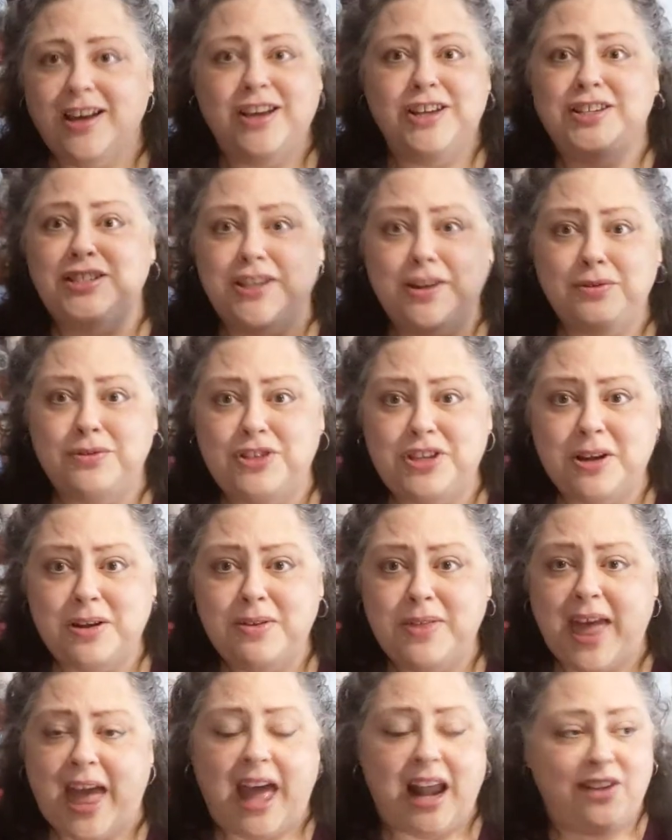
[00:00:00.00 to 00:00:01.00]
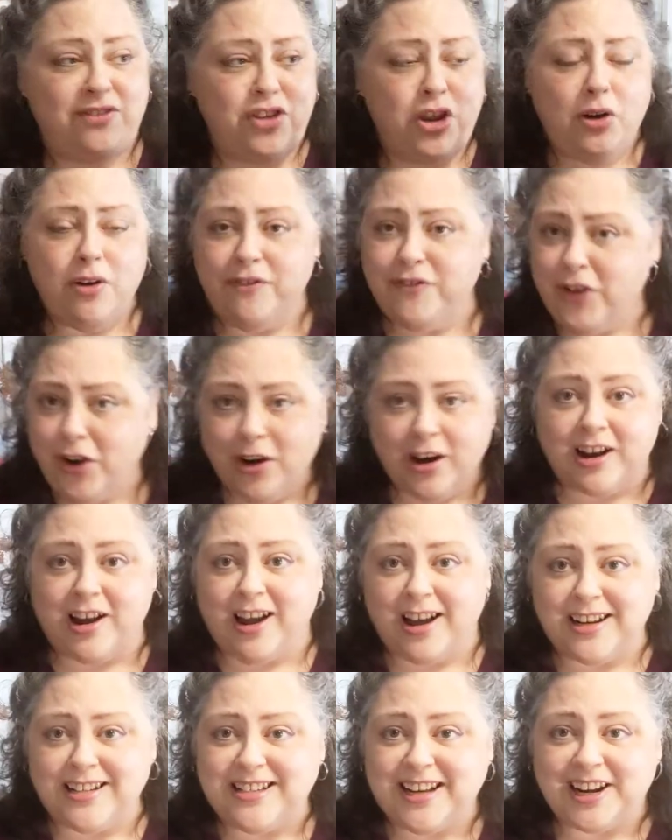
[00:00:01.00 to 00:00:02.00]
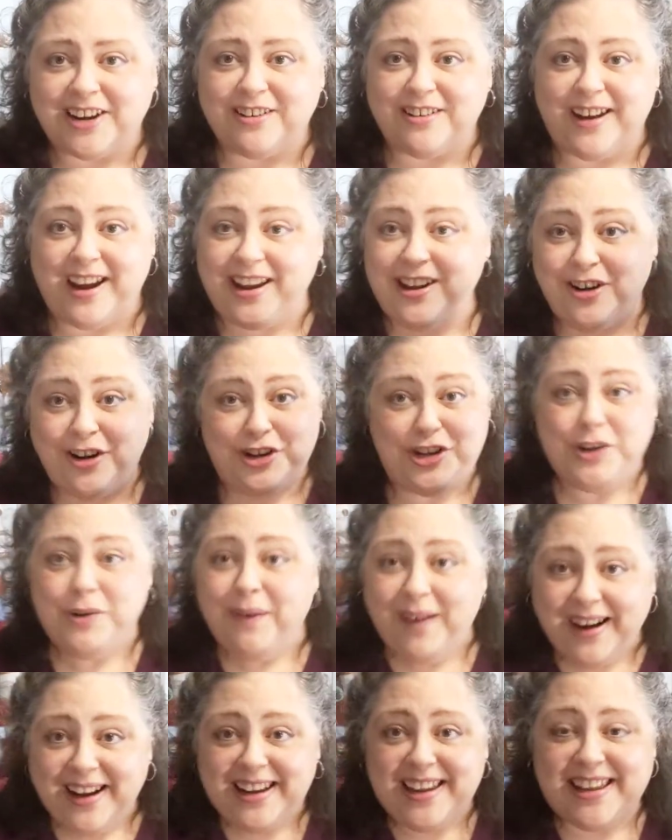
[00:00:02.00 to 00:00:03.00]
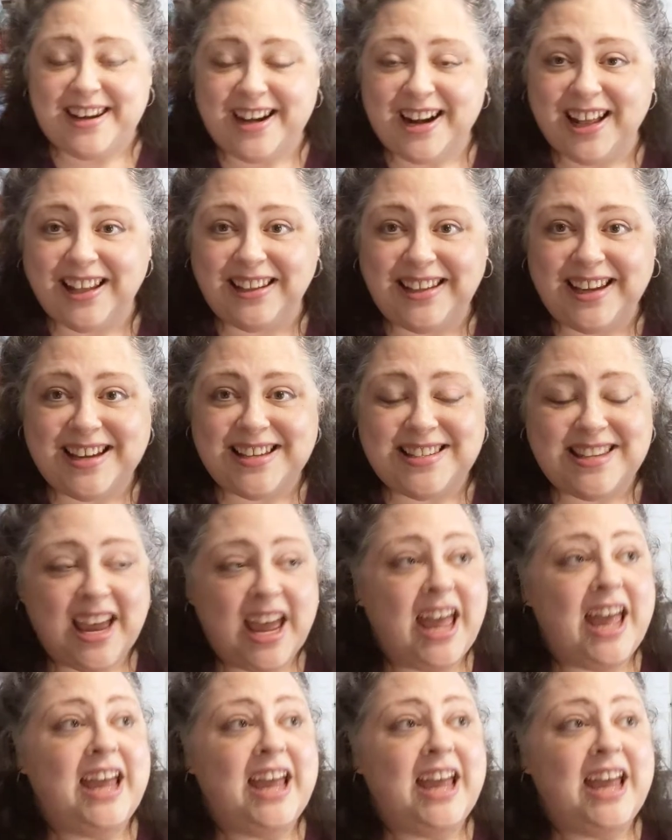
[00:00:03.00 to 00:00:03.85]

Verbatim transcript: So do that. If you're a content creator and you want to get in on this,